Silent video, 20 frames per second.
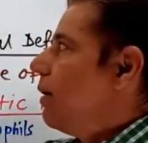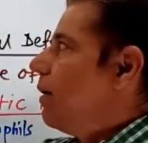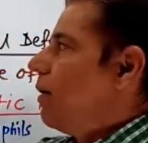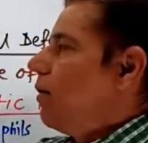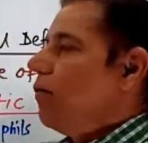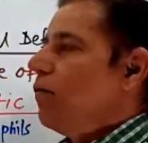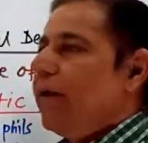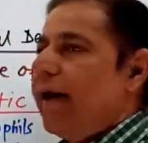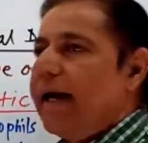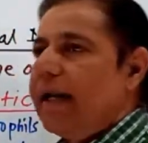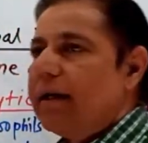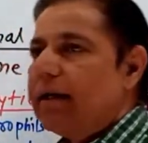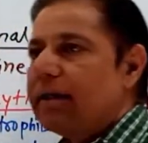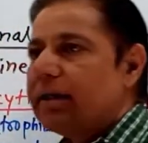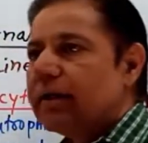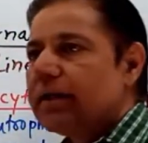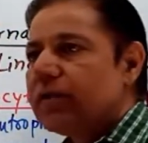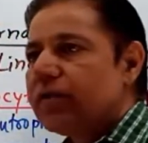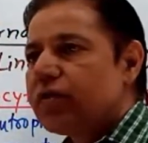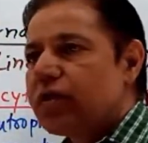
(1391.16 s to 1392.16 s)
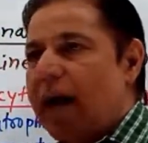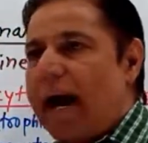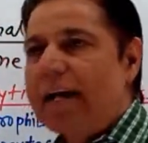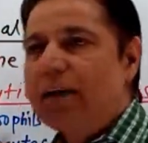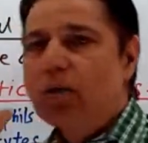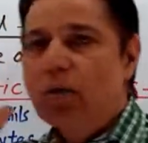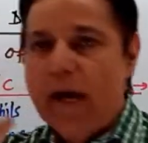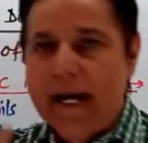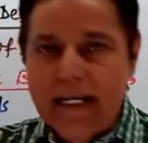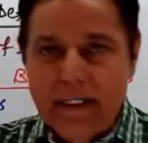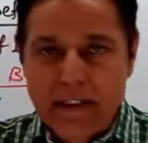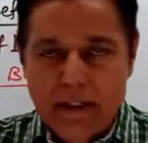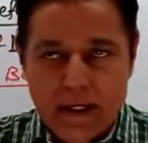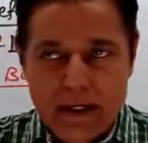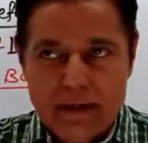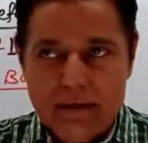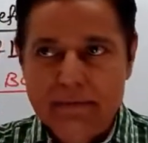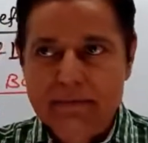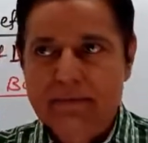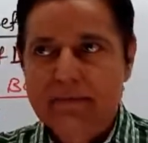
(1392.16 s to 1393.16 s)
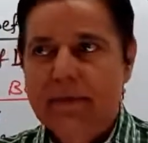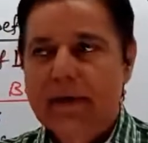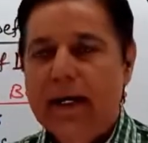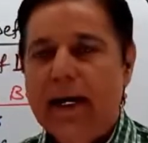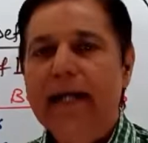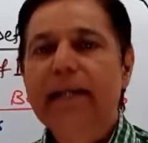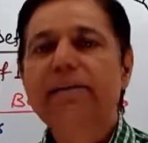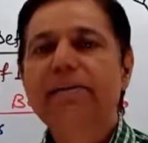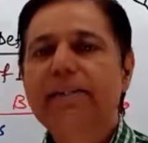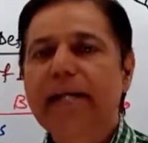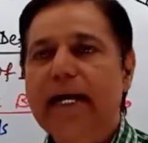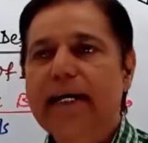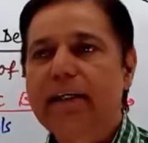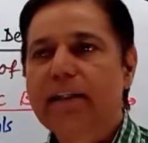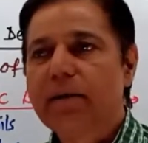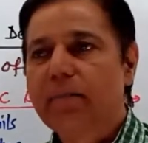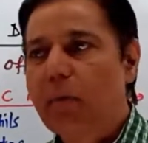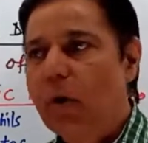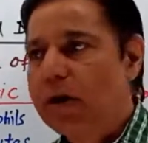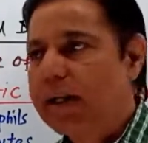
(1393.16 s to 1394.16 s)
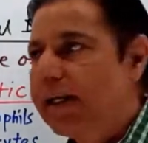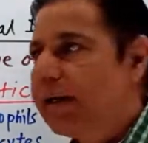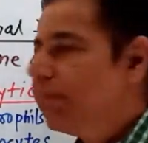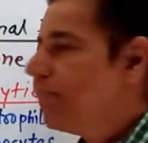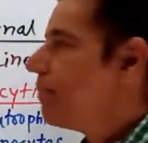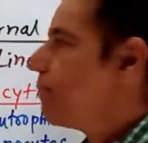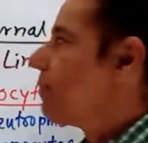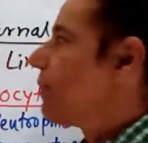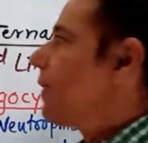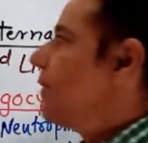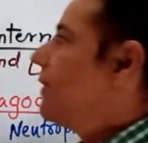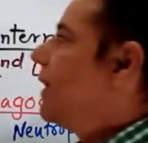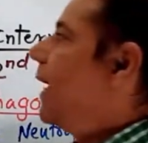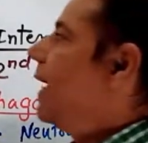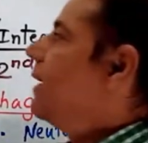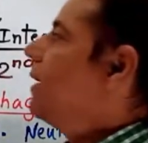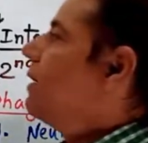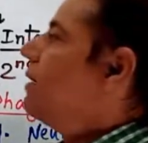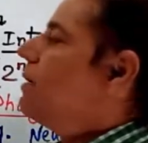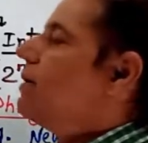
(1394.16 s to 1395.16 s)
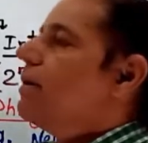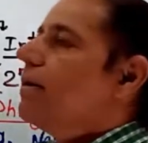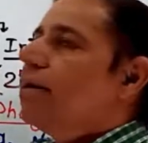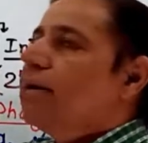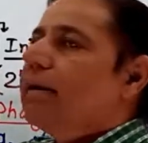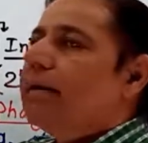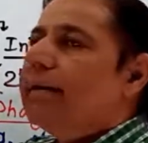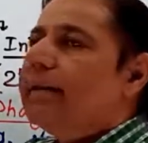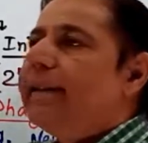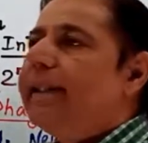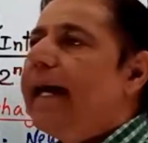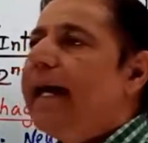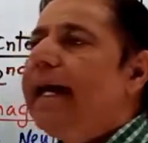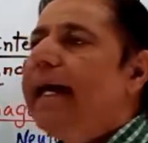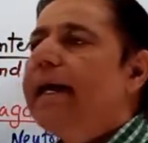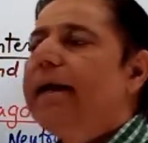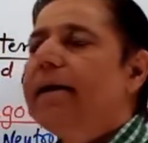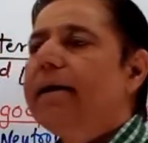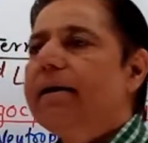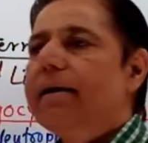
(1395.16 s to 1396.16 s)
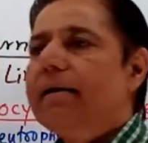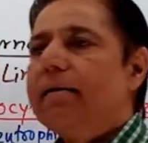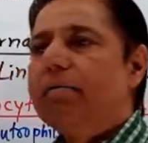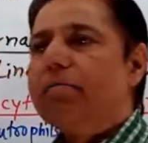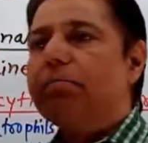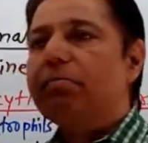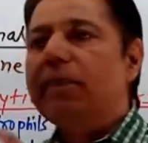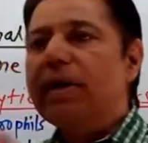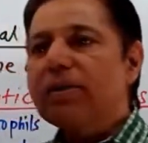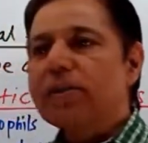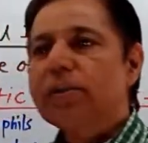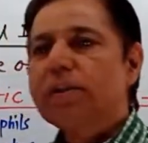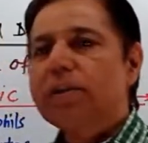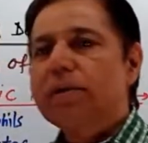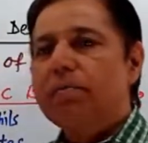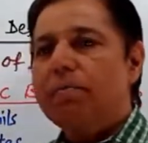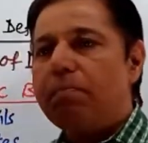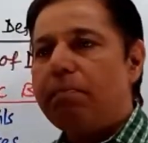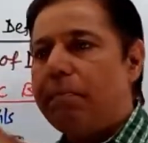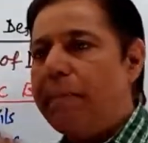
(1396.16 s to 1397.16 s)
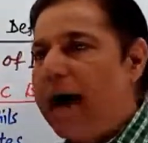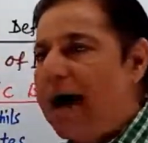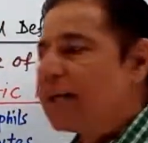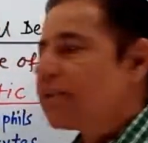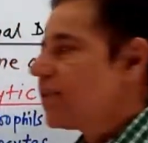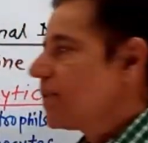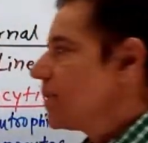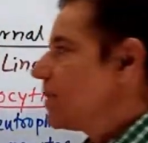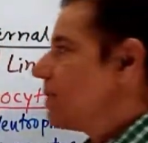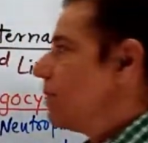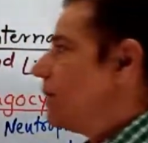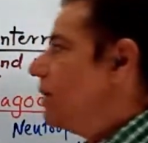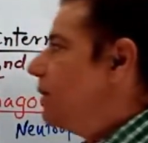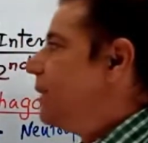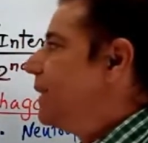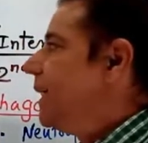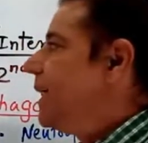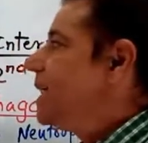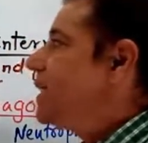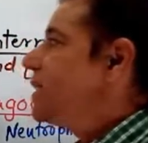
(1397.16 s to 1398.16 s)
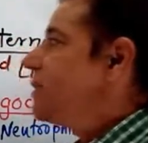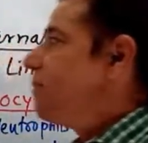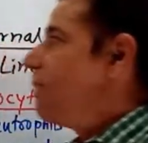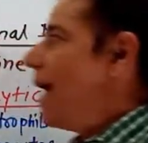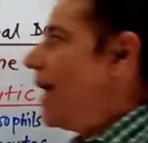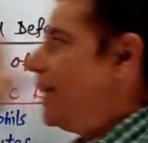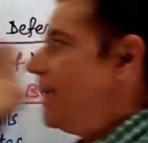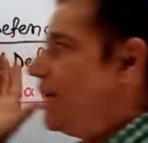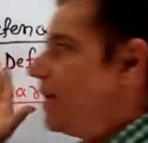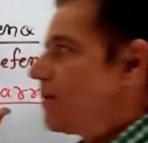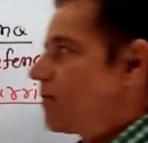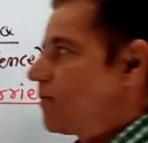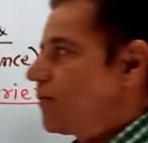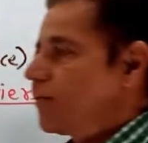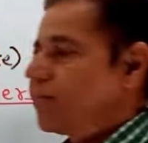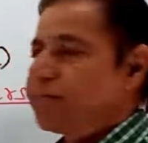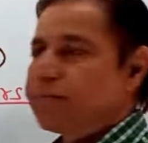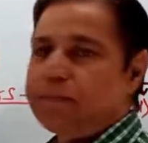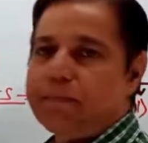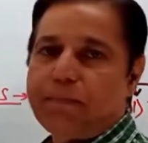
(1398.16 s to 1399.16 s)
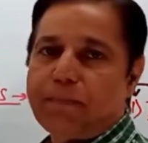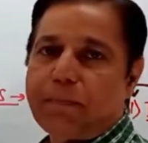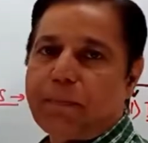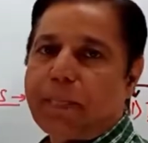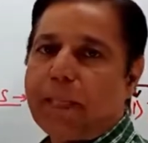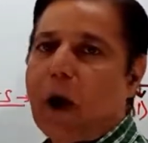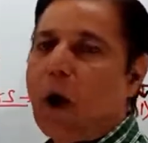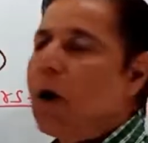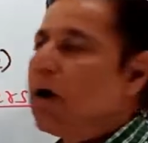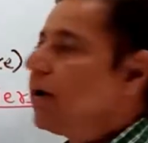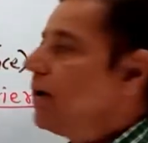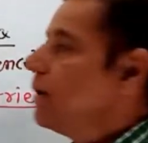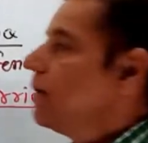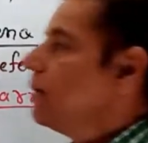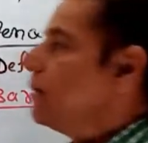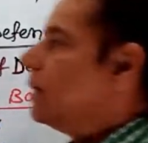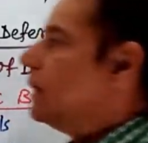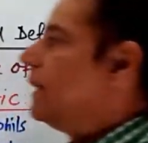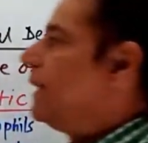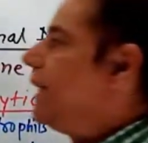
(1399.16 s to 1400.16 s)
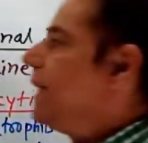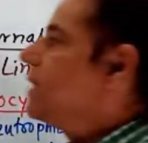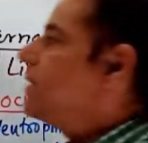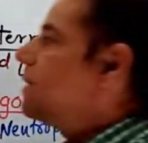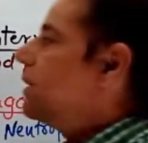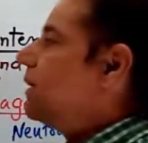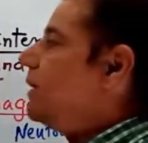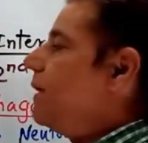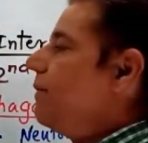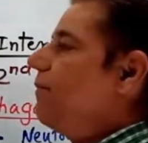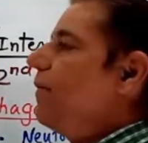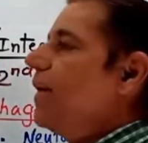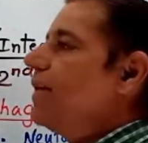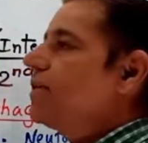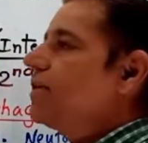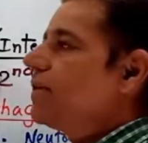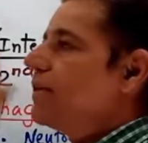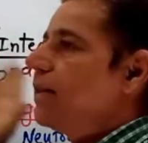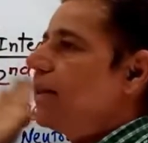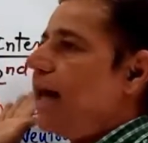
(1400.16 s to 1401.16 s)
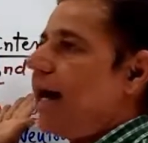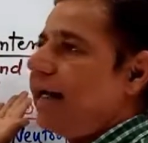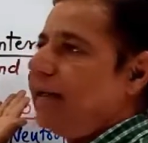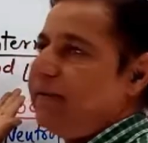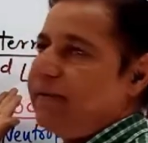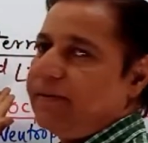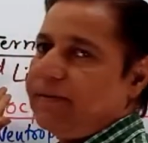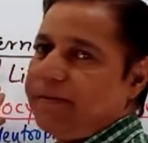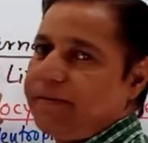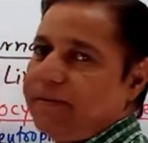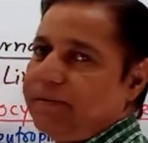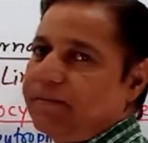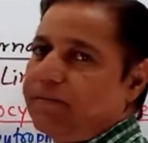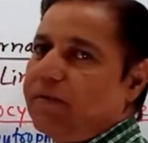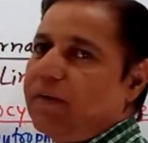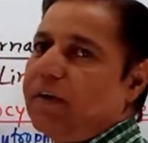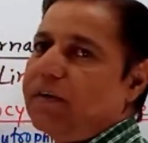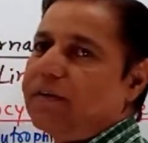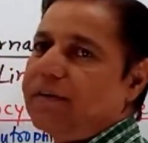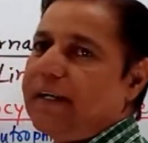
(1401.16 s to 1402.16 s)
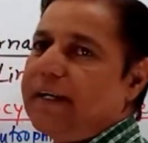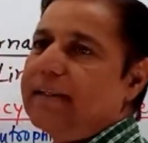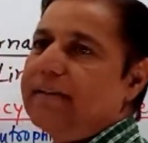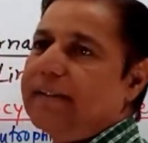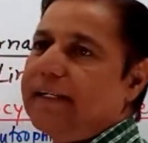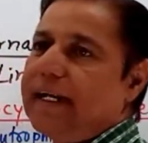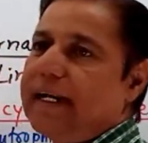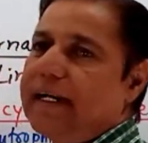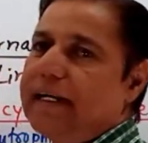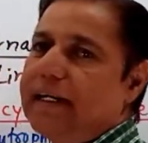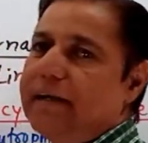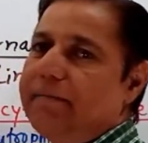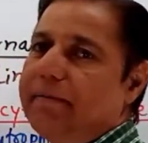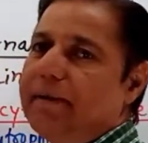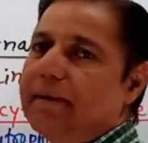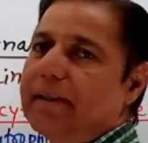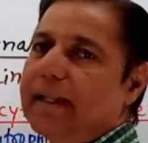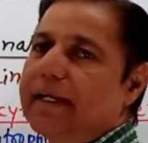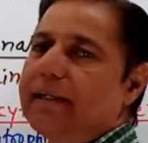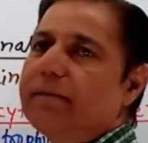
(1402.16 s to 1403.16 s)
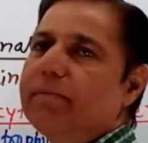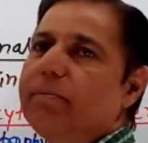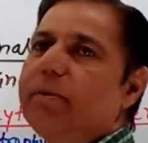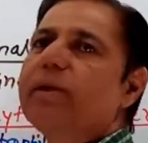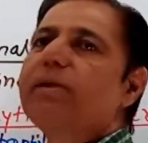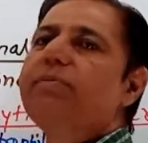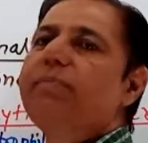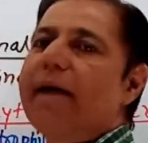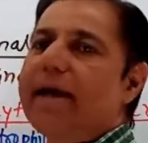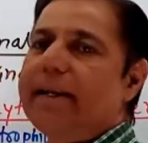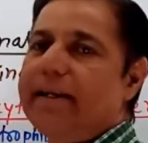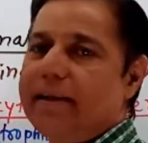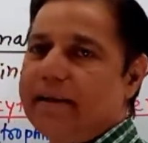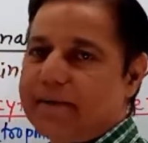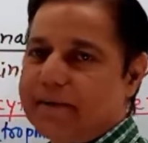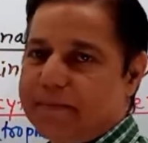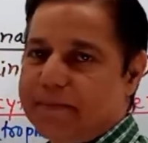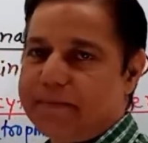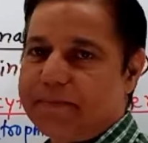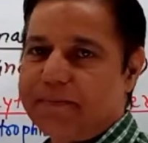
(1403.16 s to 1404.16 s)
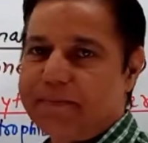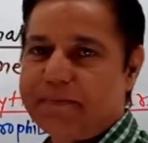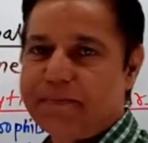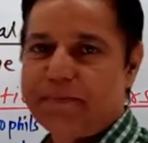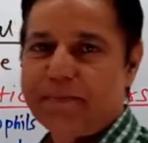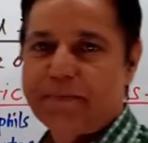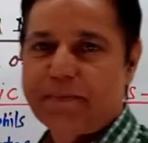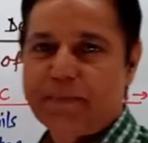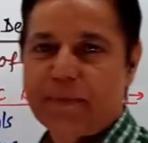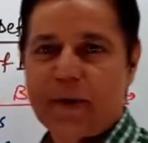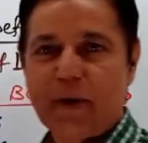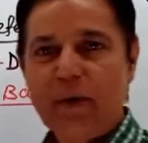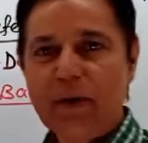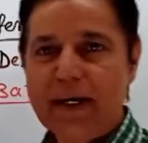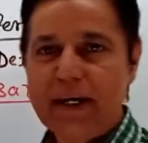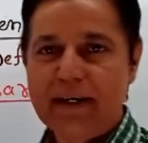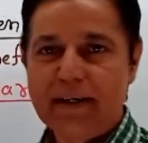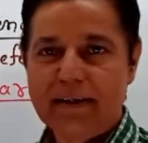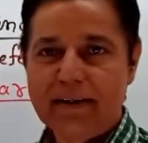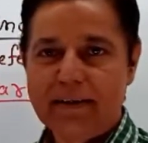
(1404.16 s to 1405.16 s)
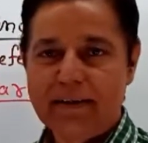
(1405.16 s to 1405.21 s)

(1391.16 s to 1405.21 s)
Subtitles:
when try to enter inside the body, then they must pass these barriers or these defense lines. First and second defense line means barriers. Okay,